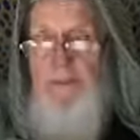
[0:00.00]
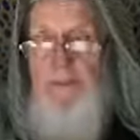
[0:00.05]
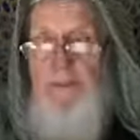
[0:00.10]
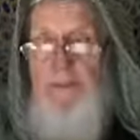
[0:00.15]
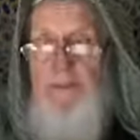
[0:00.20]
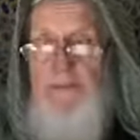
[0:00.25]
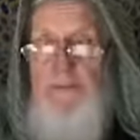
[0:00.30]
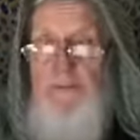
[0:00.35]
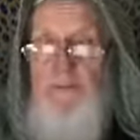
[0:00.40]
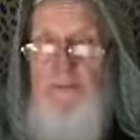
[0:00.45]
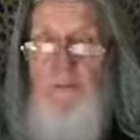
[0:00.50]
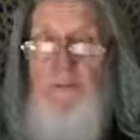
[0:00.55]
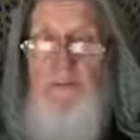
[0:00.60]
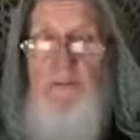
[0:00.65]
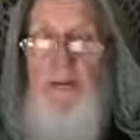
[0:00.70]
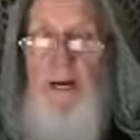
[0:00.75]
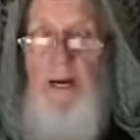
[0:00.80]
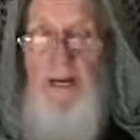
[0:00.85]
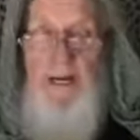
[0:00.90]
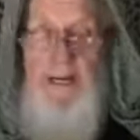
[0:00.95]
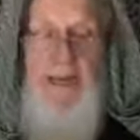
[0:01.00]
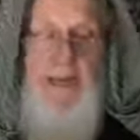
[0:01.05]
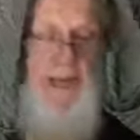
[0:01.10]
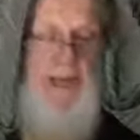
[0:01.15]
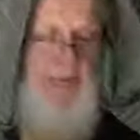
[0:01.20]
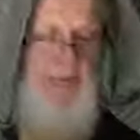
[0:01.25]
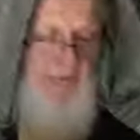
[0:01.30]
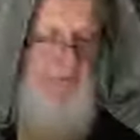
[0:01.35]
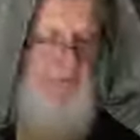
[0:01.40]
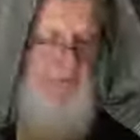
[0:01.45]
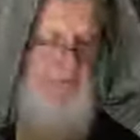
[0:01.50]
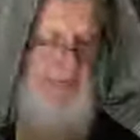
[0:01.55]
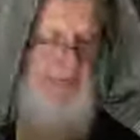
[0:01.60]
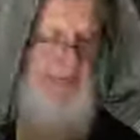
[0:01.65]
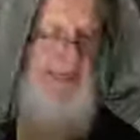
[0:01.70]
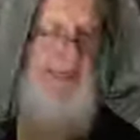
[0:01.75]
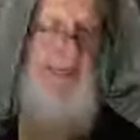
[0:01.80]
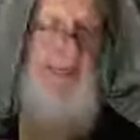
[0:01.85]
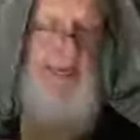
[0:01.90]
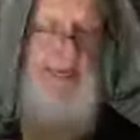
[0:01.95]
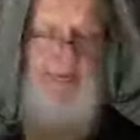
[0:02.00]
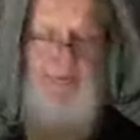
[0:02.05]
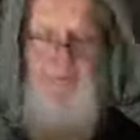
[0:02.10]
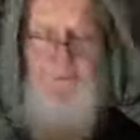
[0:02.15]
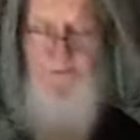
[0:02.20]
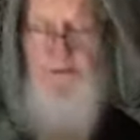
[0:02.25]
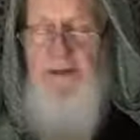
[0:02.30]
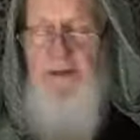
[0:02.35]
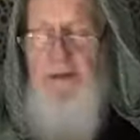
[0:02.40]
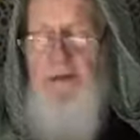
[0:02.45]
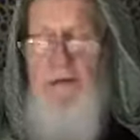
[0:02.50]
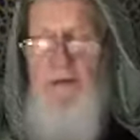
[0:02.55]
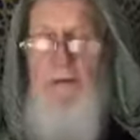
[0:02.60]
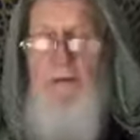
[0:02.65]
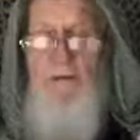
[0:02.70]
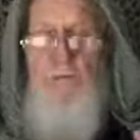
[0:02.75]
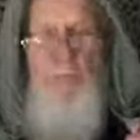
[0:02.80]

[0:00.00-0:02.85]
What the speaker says: that you will not have envy